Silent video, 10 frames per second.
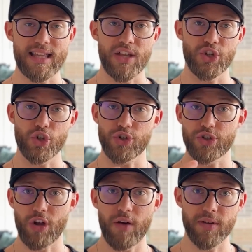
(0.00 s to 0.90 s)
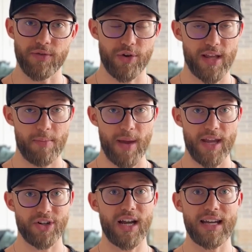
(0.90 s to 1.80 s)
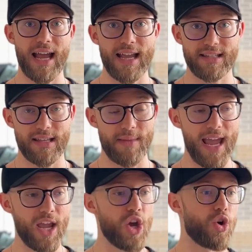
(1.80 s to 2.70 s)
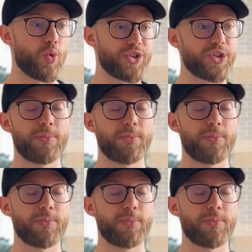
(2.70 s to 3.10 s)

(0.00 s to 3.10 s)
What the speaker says: then you're solving for that pain. You're not going to ask them, hey, where's your